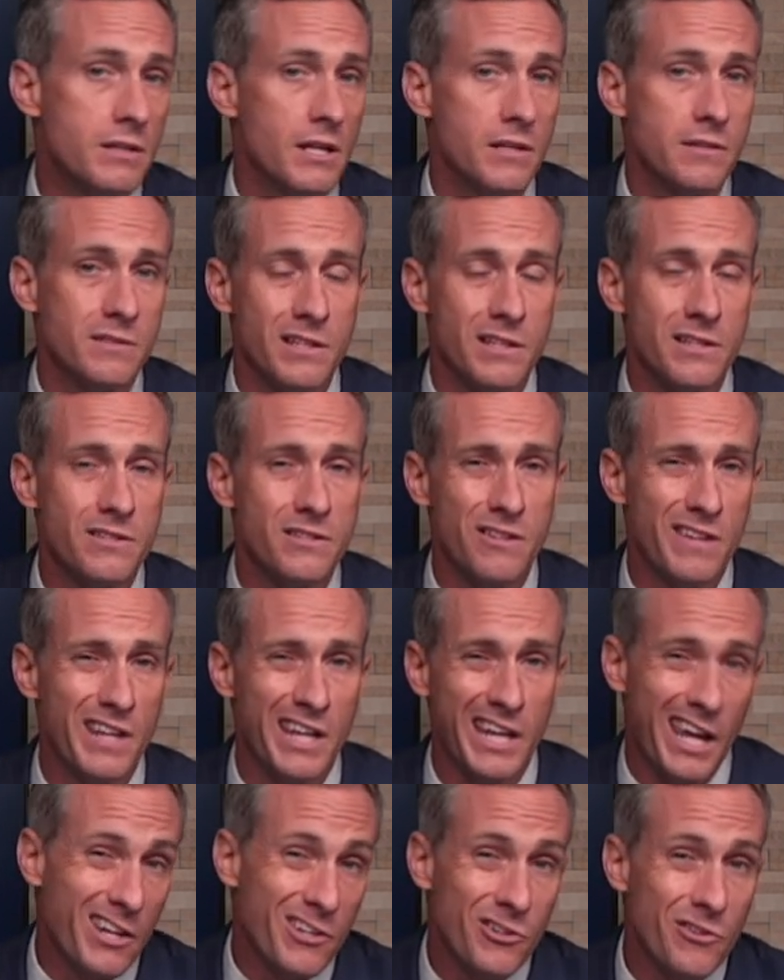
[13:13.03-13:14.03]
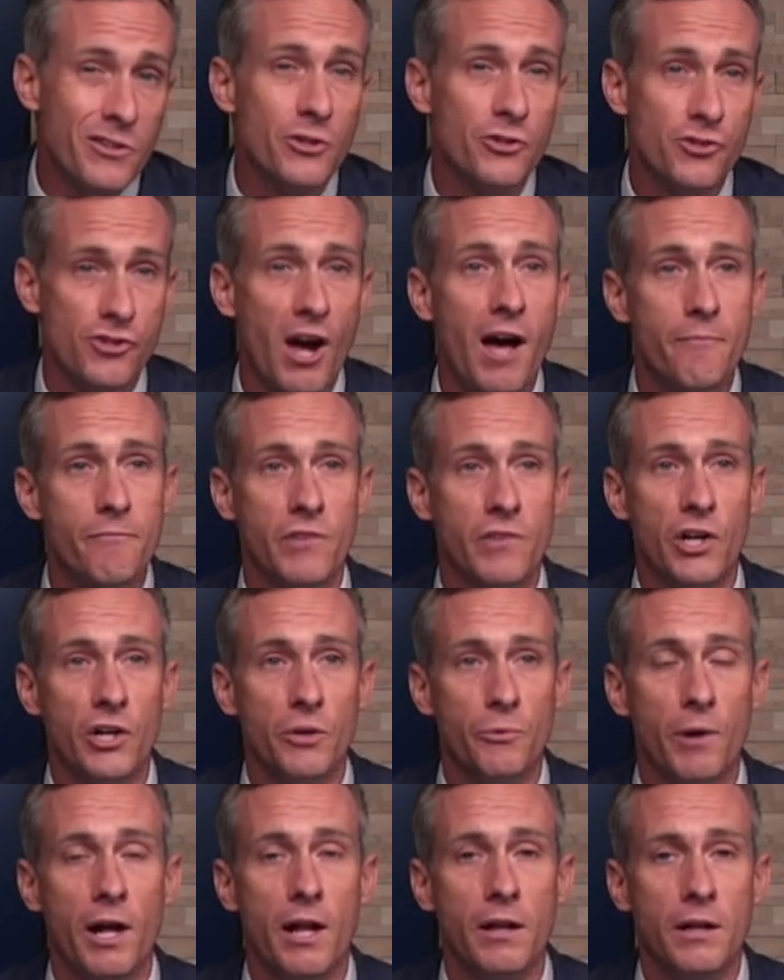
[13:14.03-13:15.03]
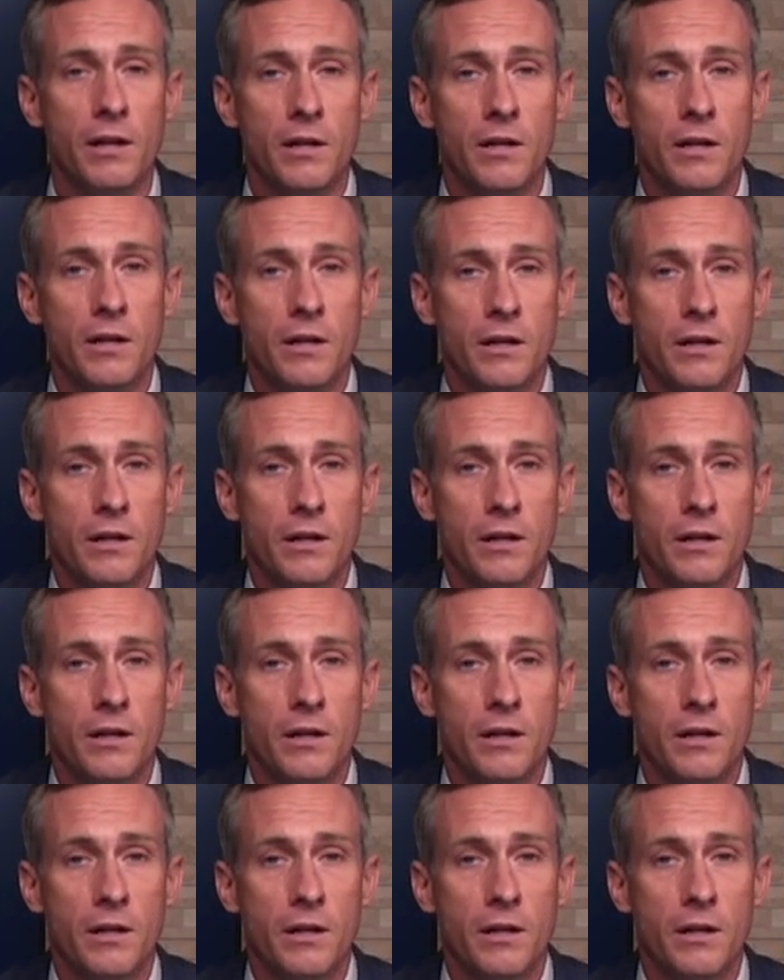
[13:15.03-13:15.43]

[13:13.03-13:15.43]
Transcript: intestines, so they can't do their job very well.